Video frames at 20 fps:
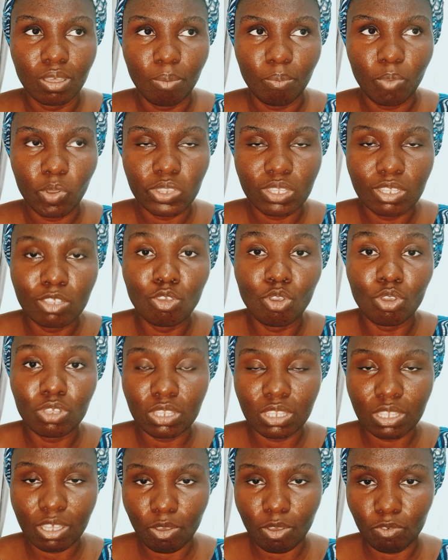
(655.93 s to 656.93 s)
But in
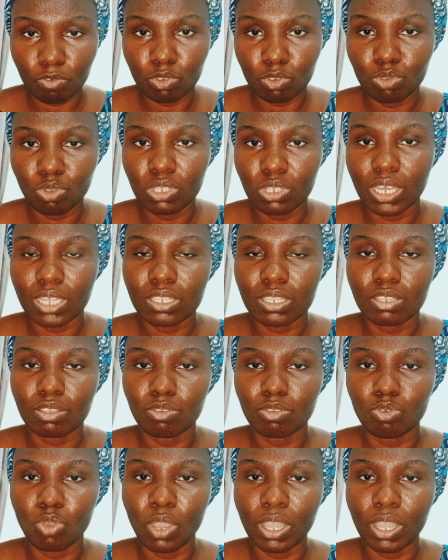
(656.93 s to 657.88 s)
yourself, you know that you